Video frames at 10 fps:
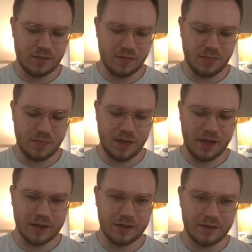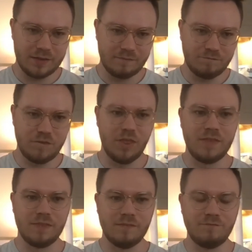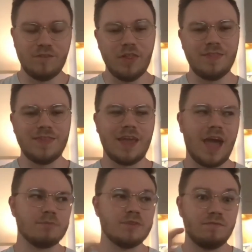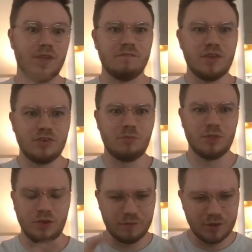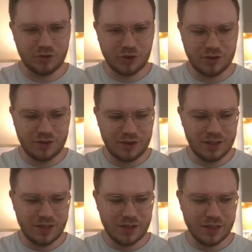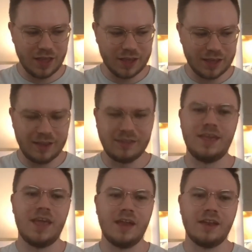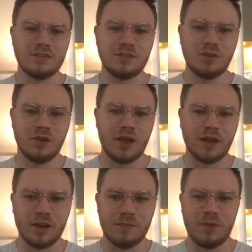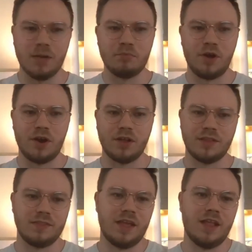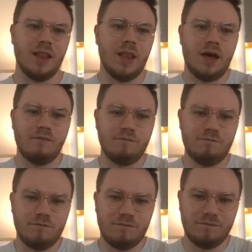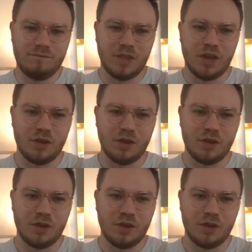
like fill in fill in the gaps of their vision with your vision like yeah. in the end it's still not going to be a product that they love well, you know